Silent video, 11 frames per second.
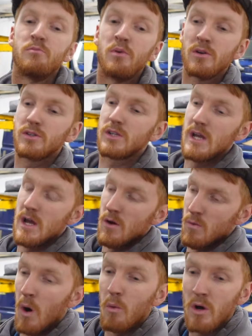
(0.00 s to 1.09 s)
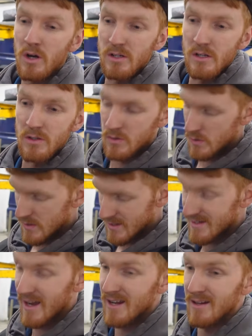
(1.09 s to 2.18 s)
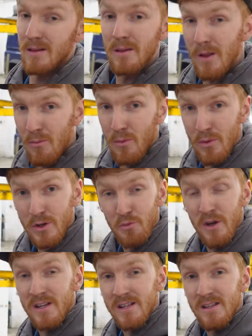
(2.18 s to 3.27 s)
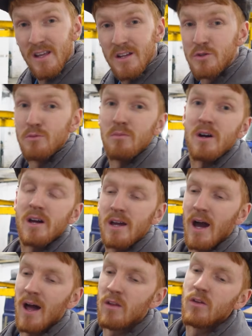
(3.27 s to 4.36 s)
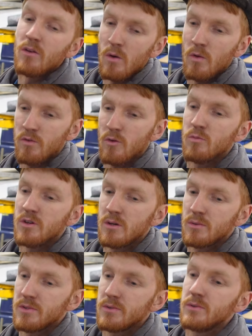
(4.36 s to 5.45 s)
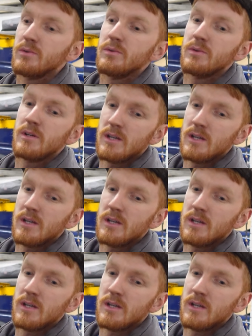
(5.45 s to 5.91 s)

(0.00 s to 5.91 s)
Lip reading: but what we're going to do is gain a lot more space in the engine bay and also be able to